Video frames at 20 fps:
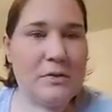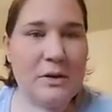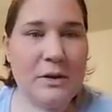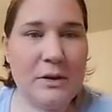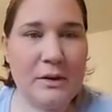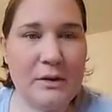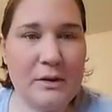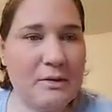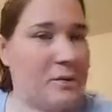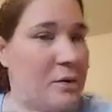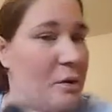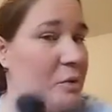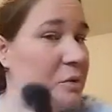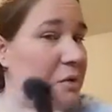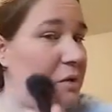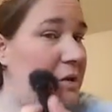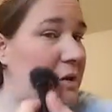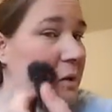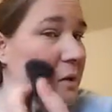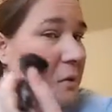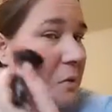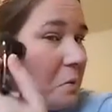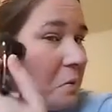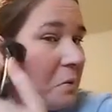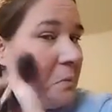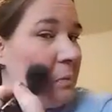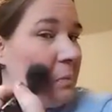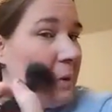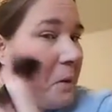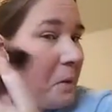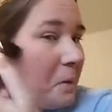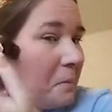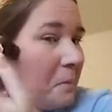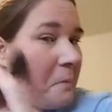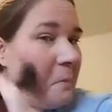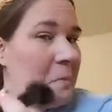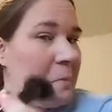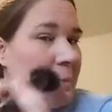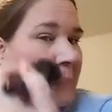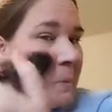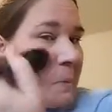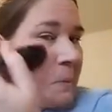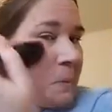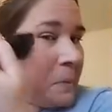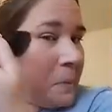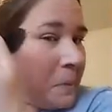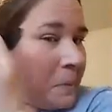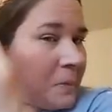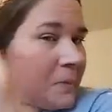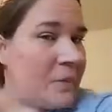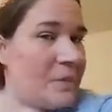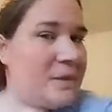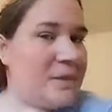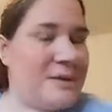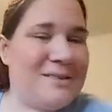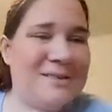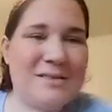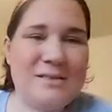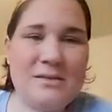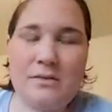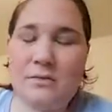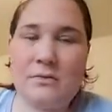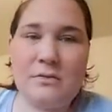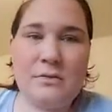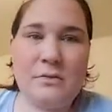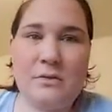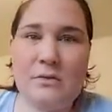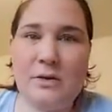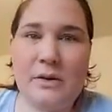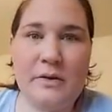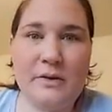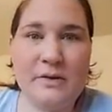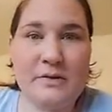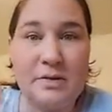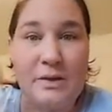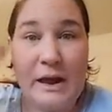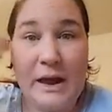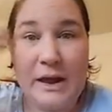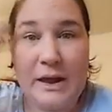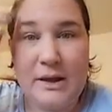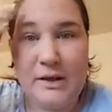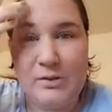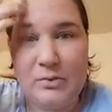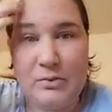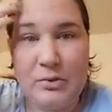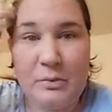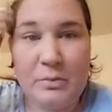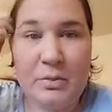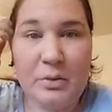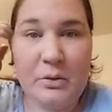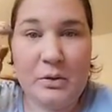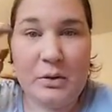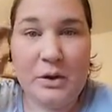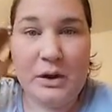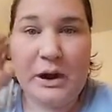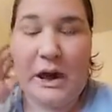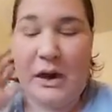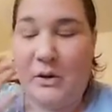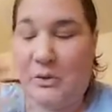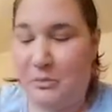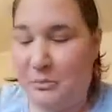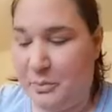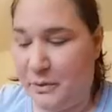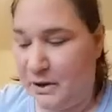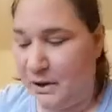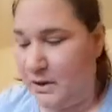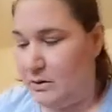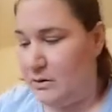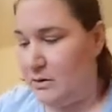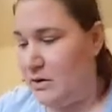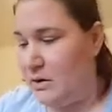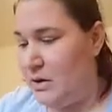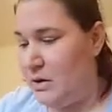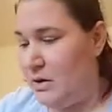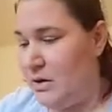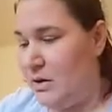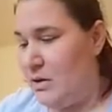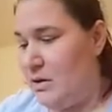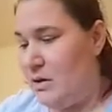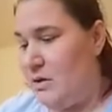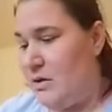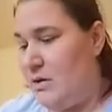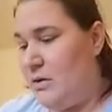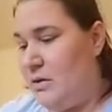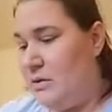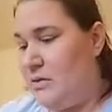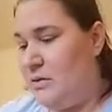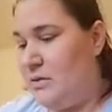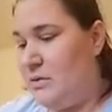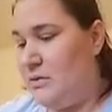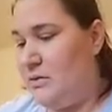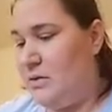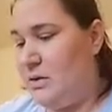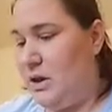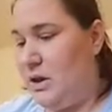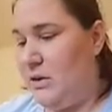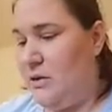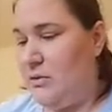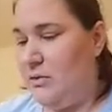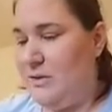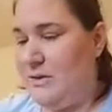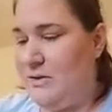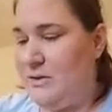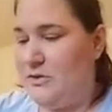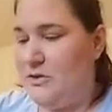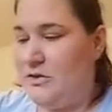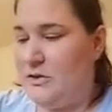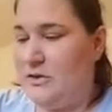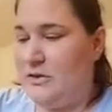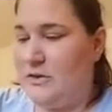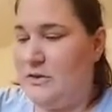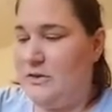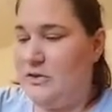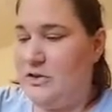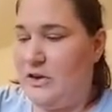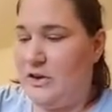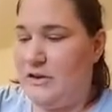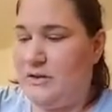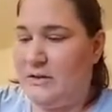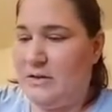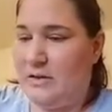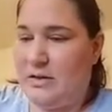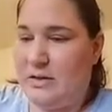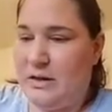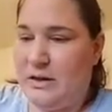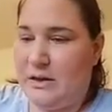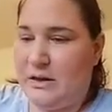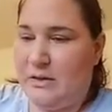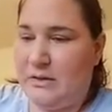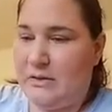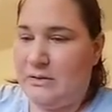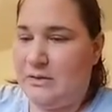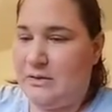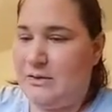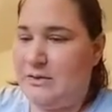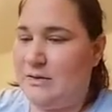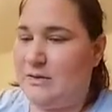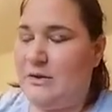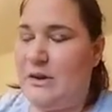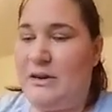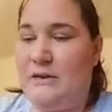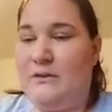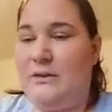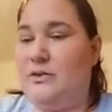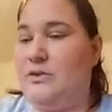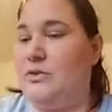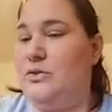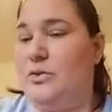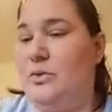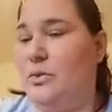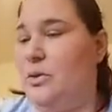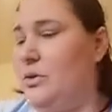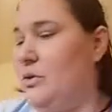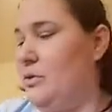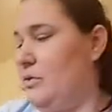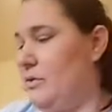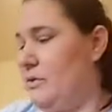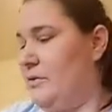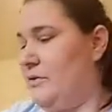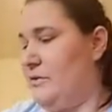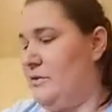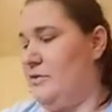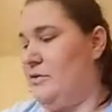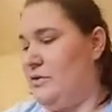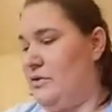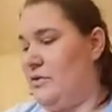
see, I toned it down a little bit. This lighting is really blowing it out, but, you know, this is just suggested things. This is not even a tutorial. This is